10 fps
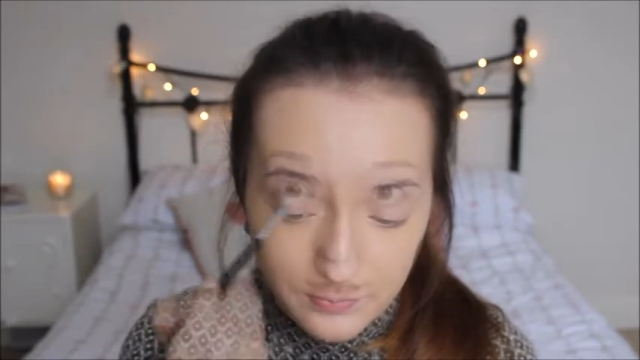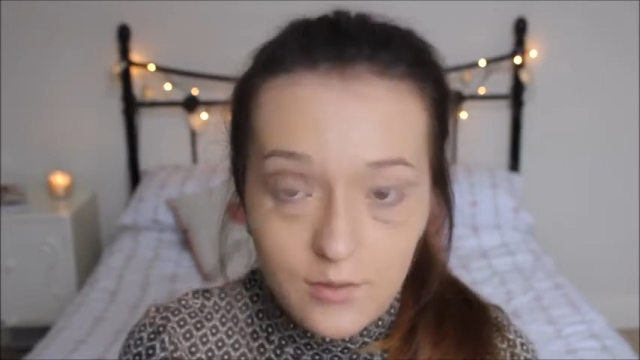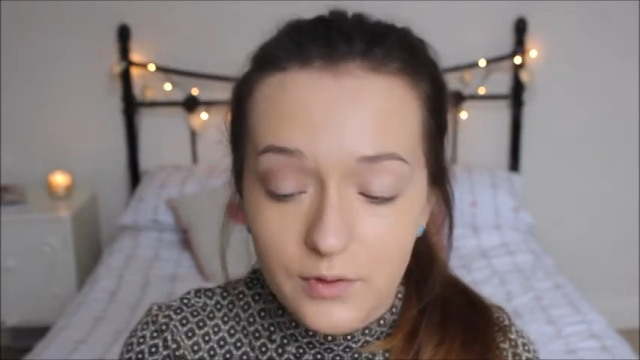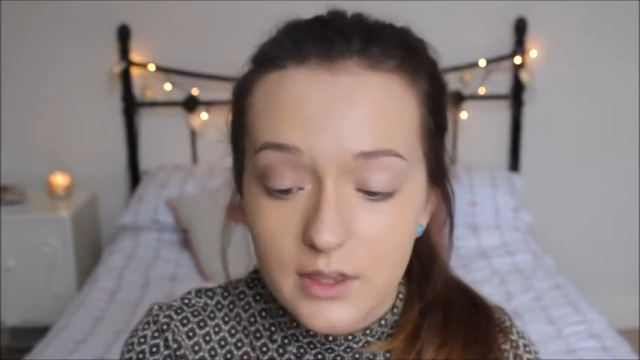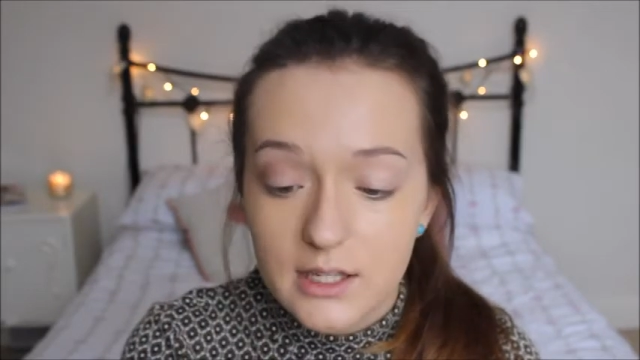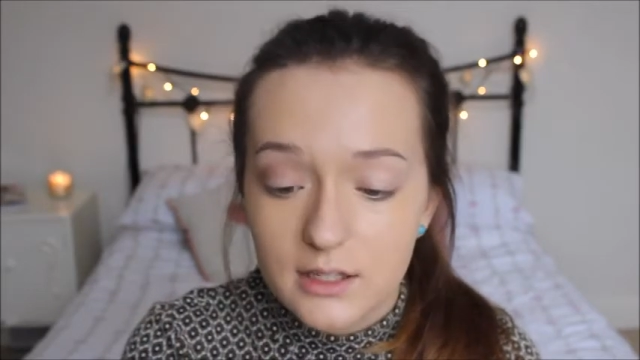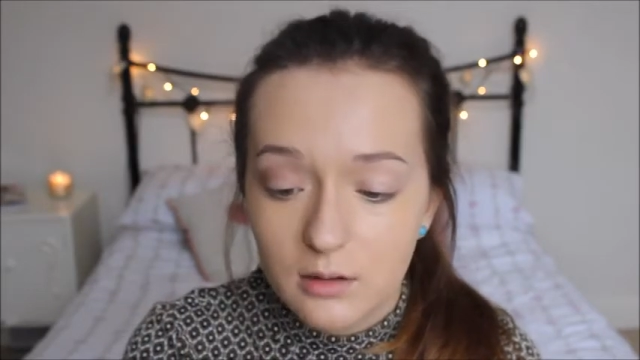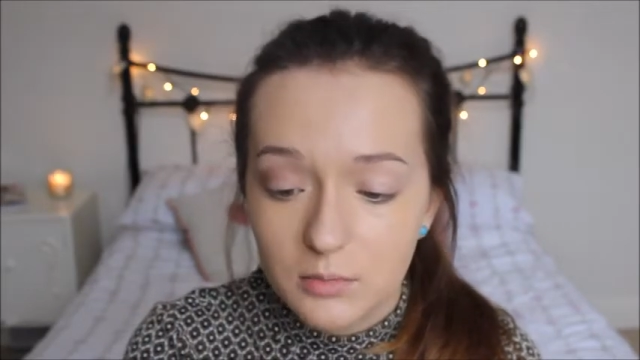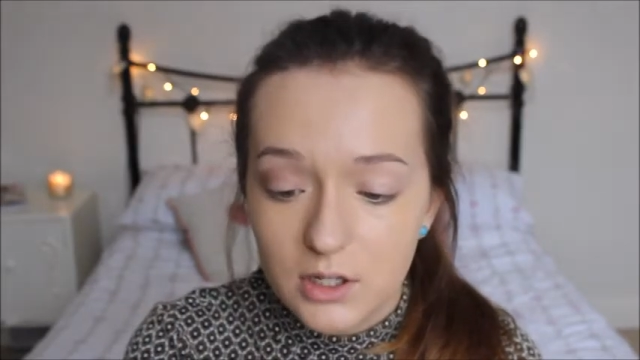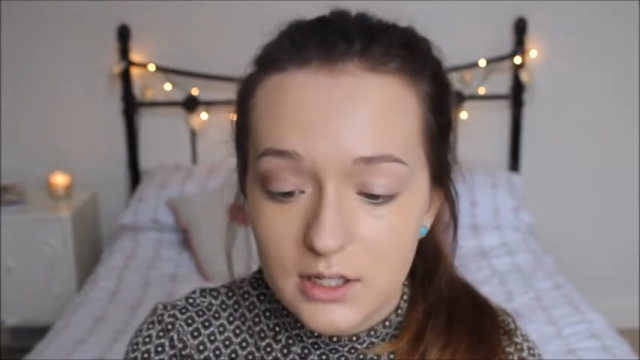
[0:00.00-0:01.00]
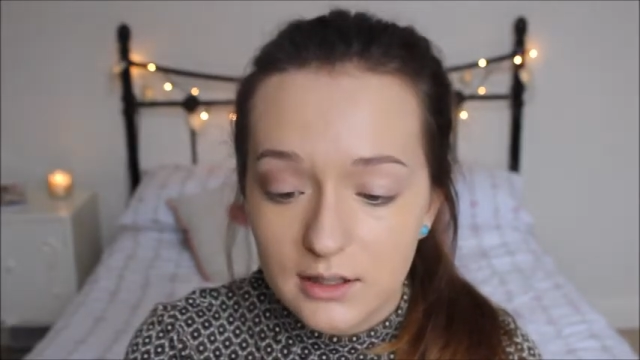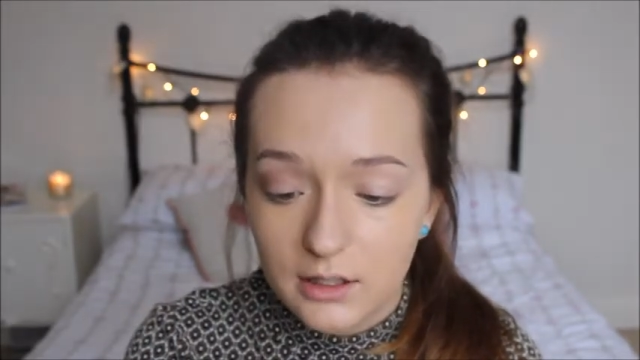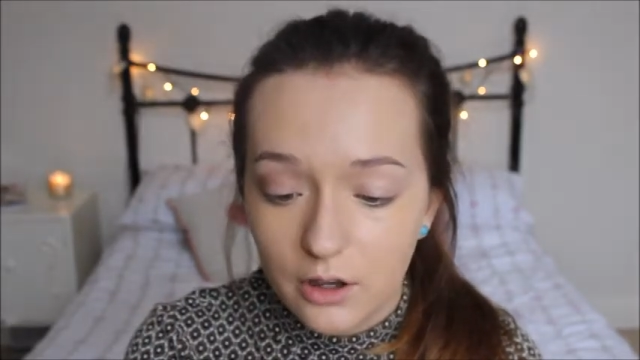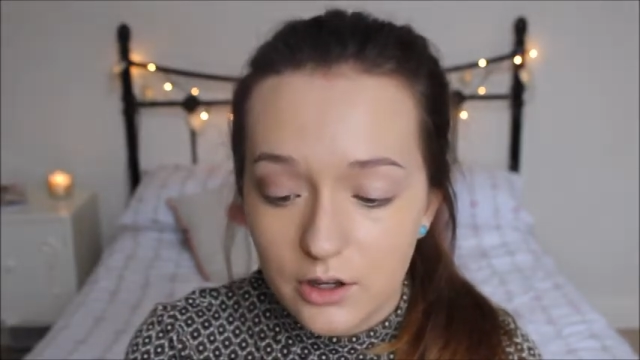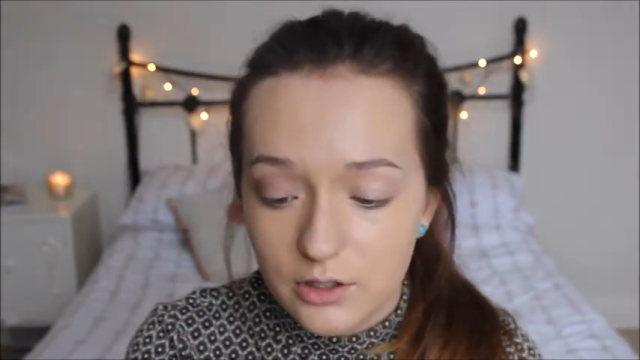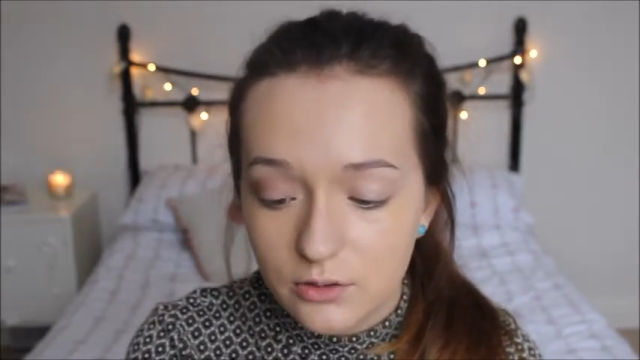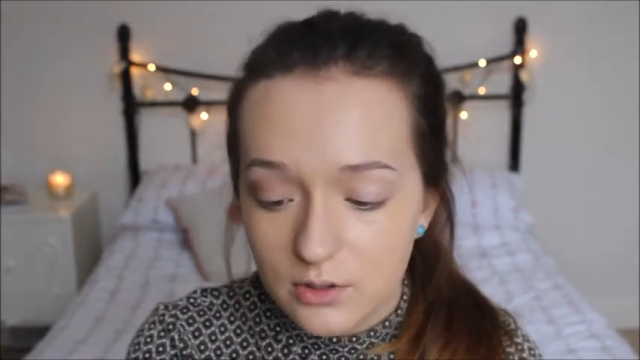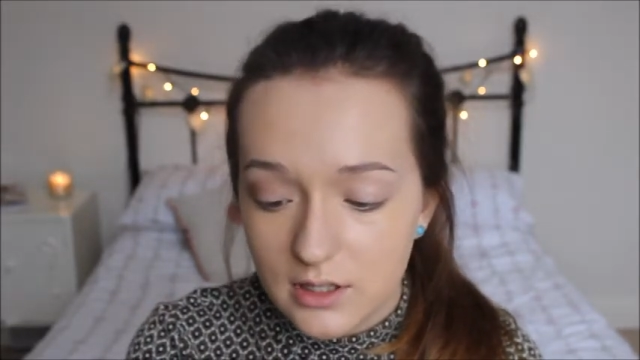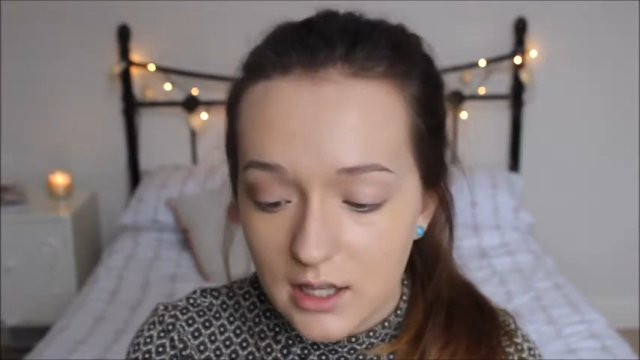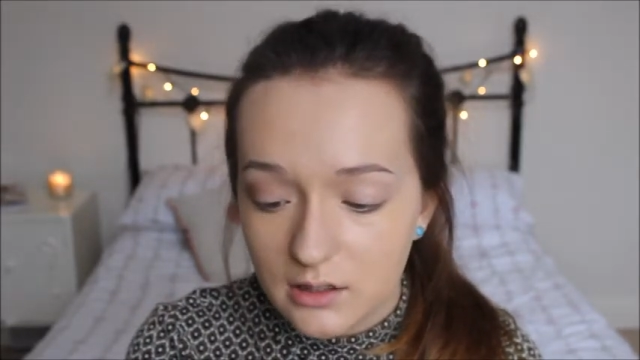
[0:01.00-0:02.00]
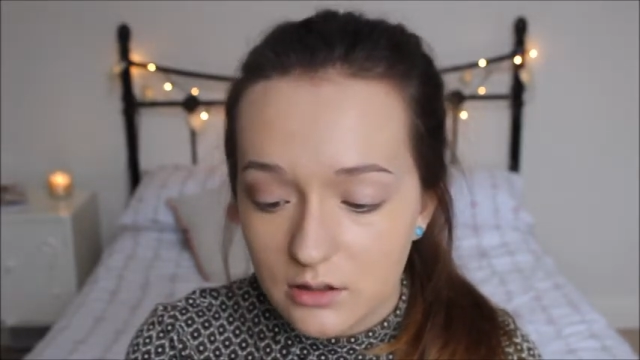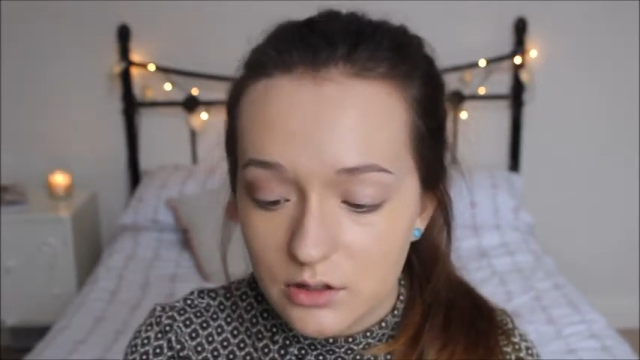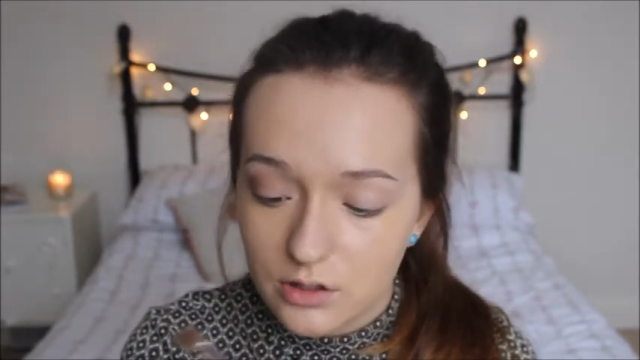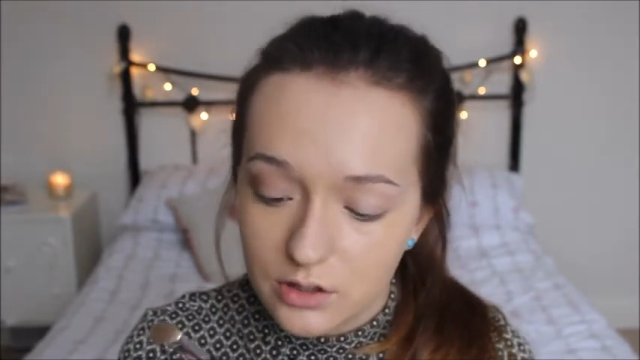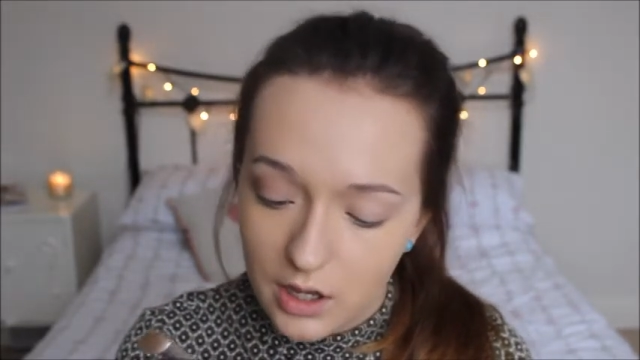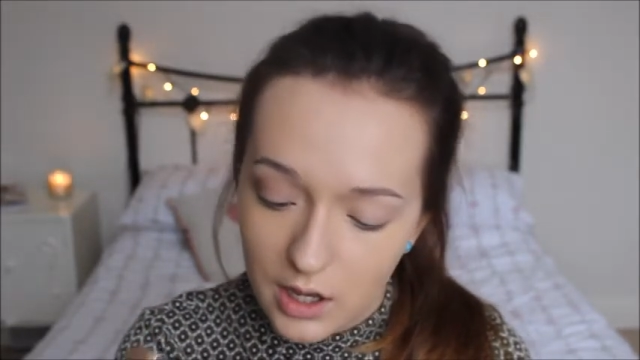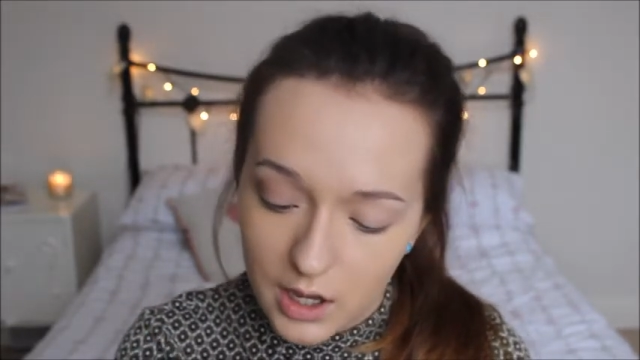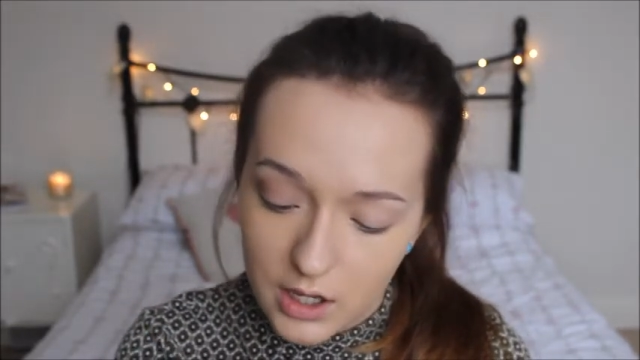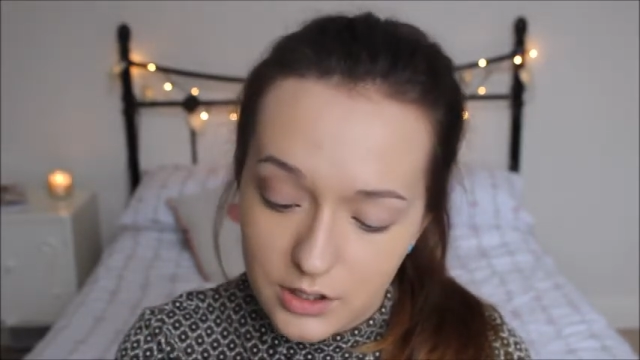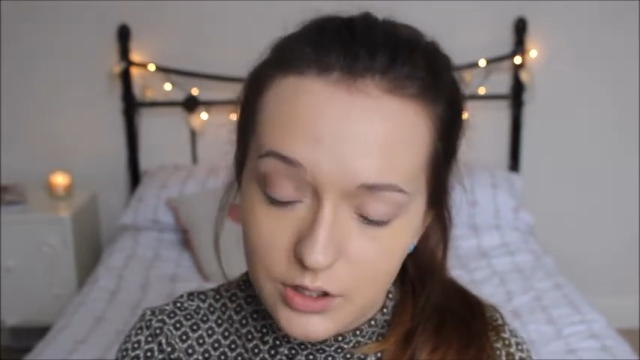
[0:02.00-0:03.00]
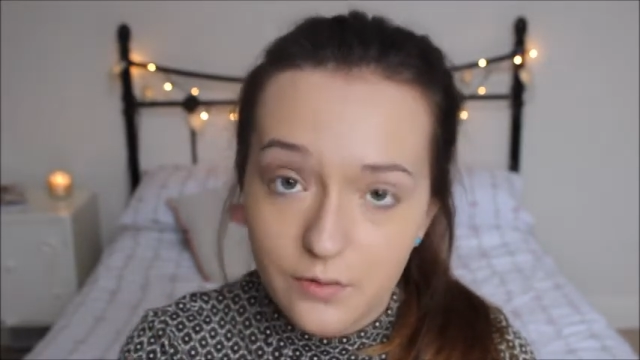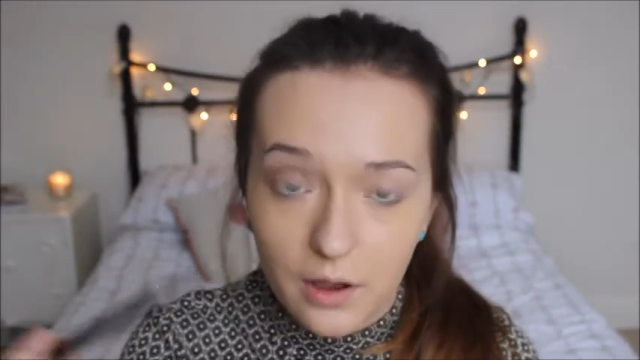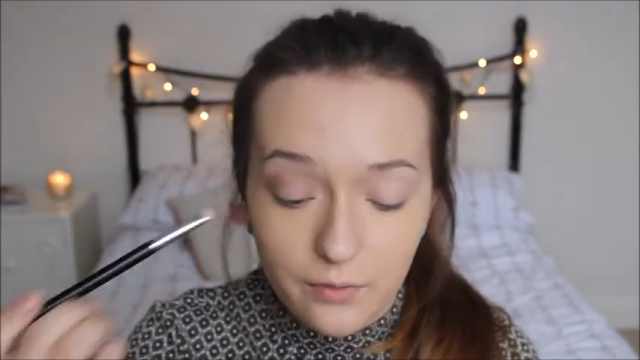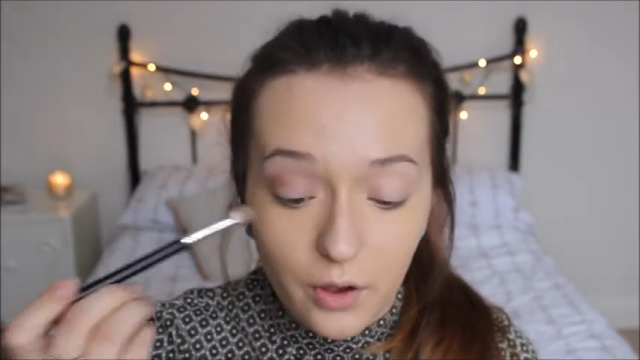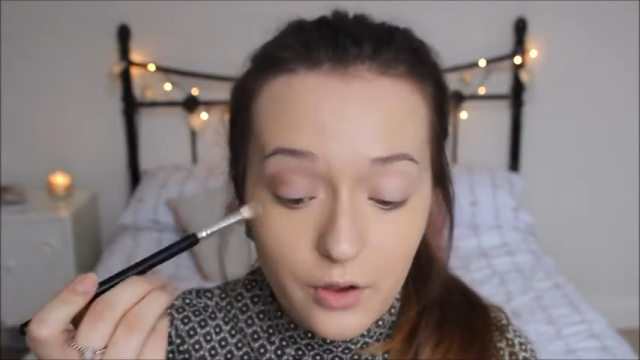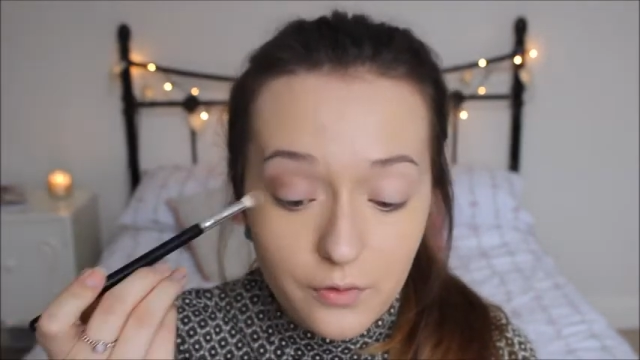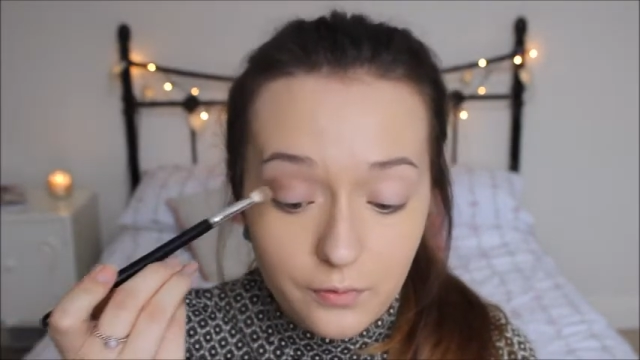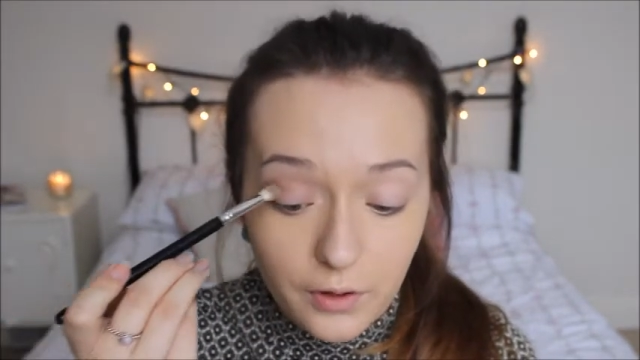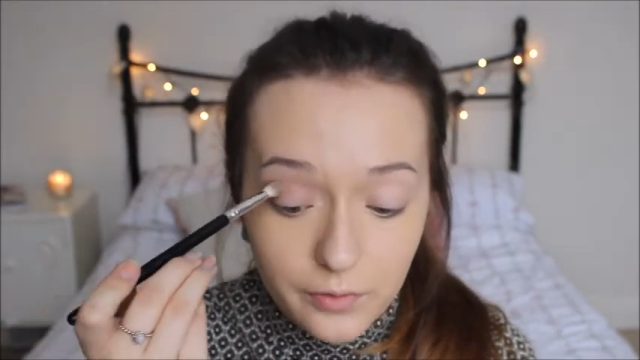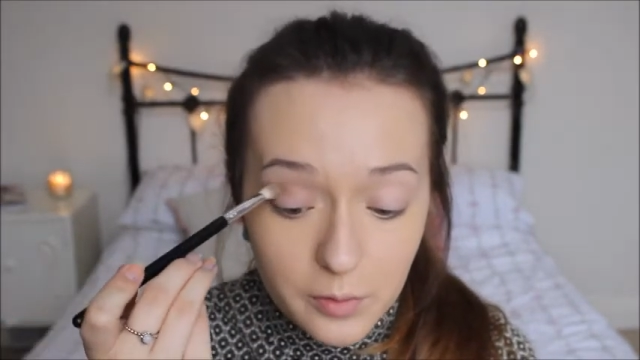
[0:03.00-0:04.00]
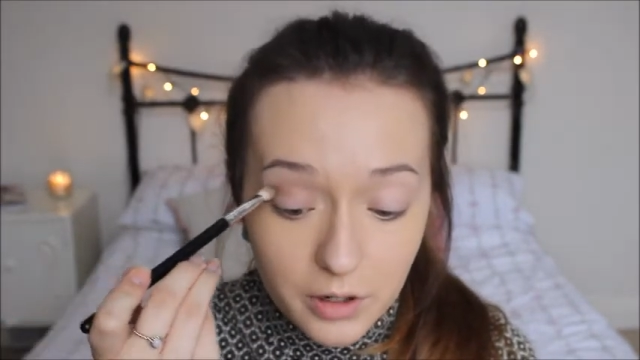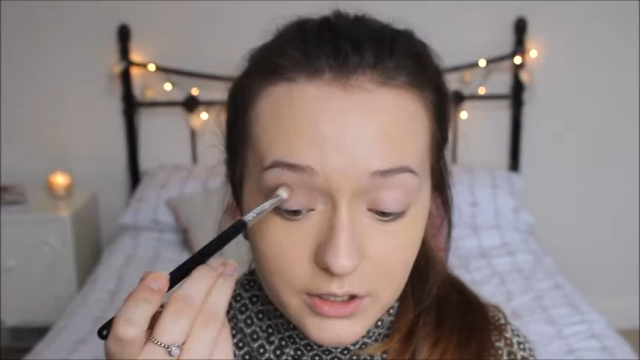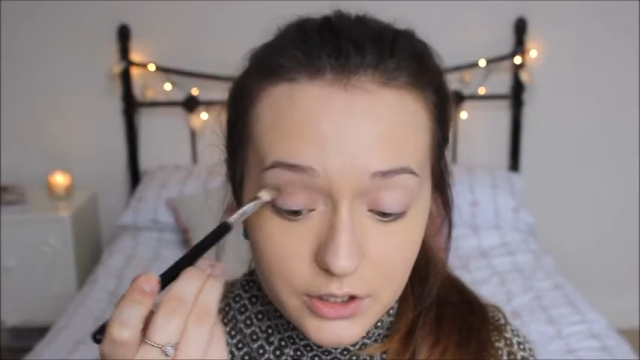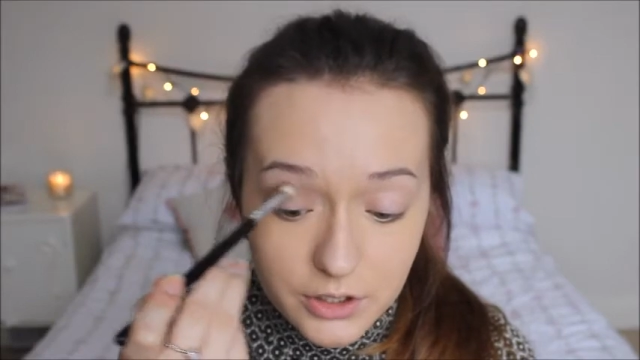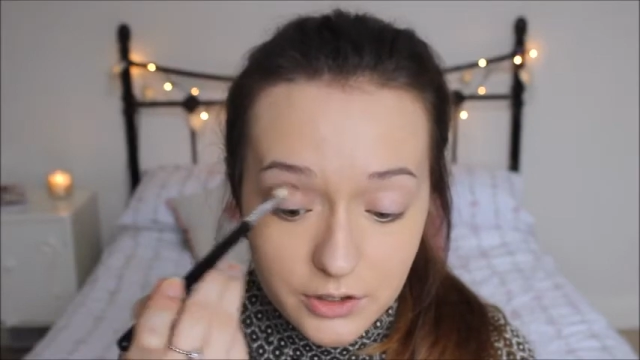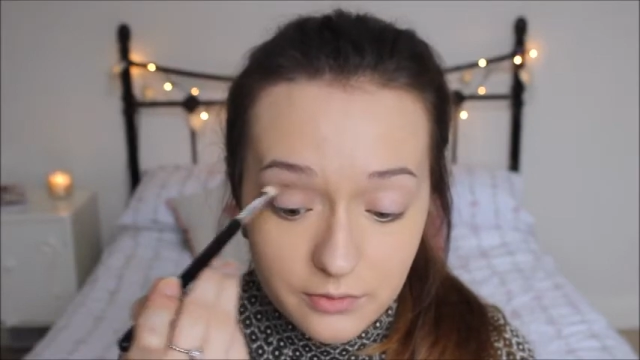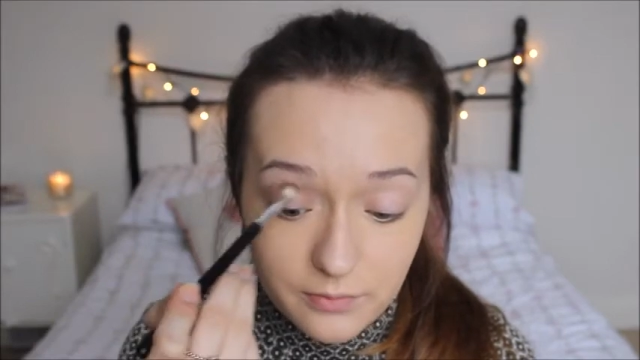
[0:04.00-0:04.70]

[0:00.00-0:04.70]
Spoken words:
And for this, I'm using the Coastal Scents 250 Fluffy Brush.